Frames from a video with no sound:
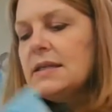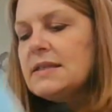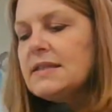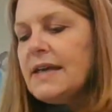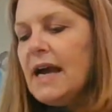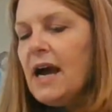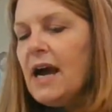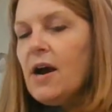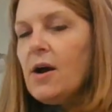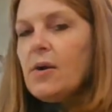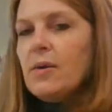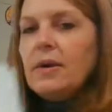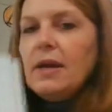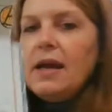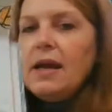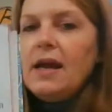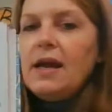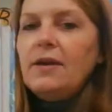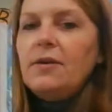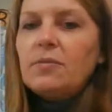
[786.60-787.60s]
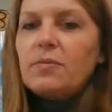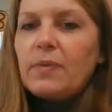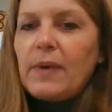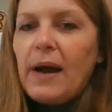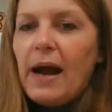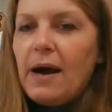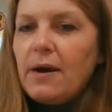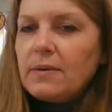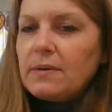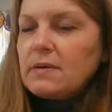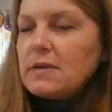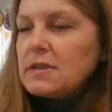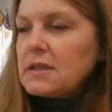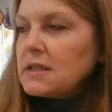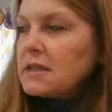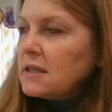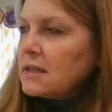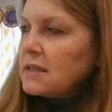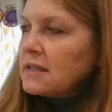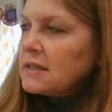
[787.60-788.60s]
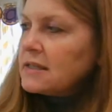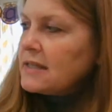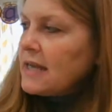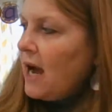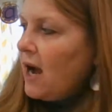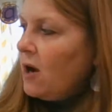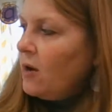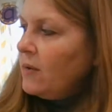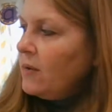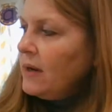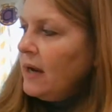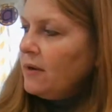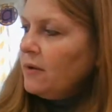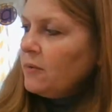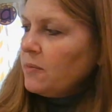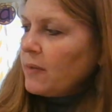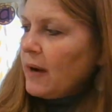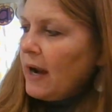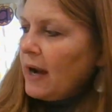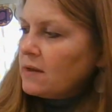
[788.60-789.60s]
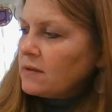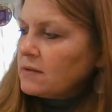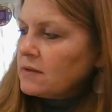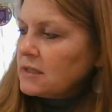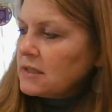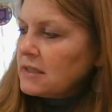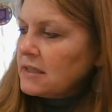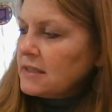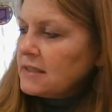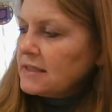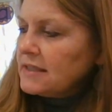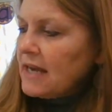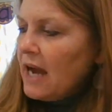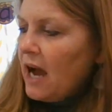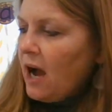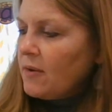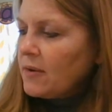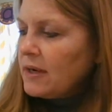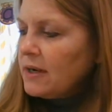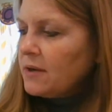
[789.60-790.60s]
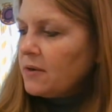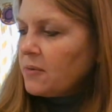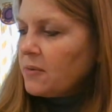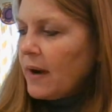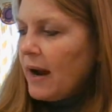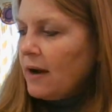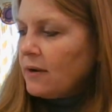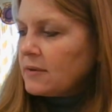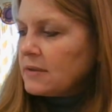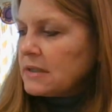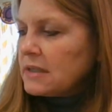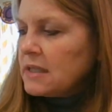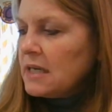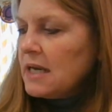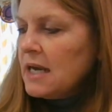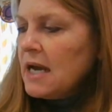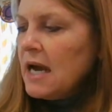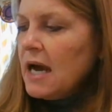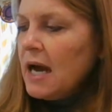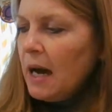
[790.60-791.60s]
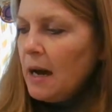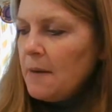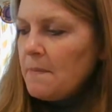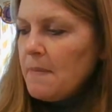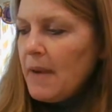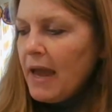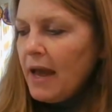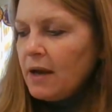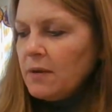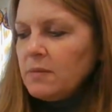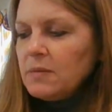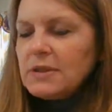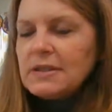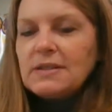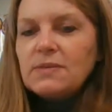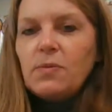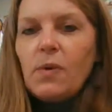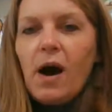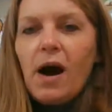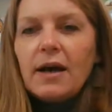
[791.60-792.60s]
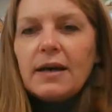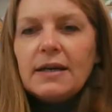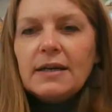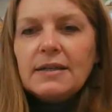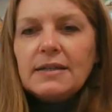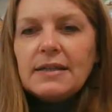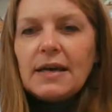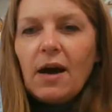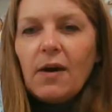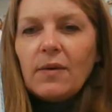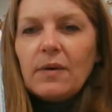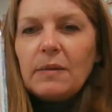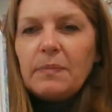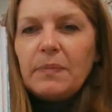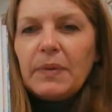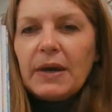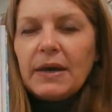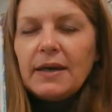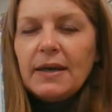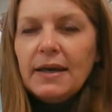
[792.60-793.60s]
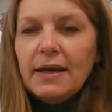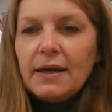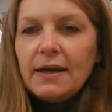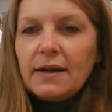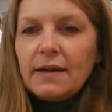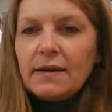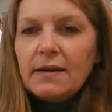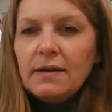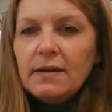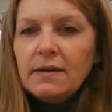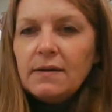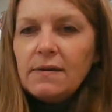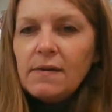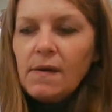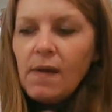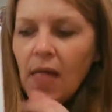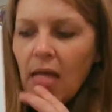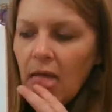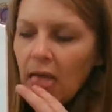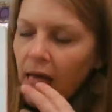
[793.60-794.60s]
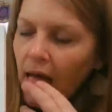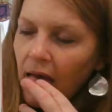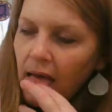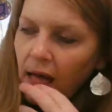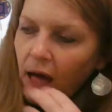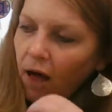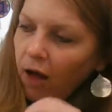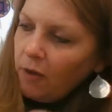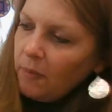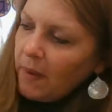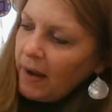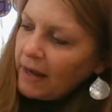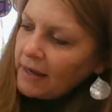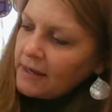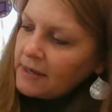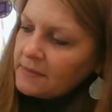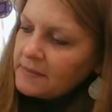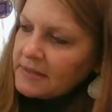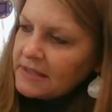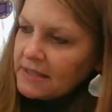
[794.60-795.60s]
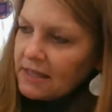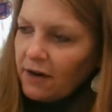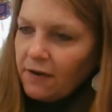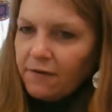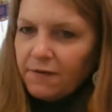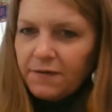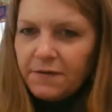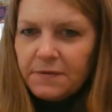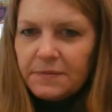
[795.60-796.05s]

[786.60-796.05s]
Down and around, down and around, down and around. A man was walking down a big hill all by himself.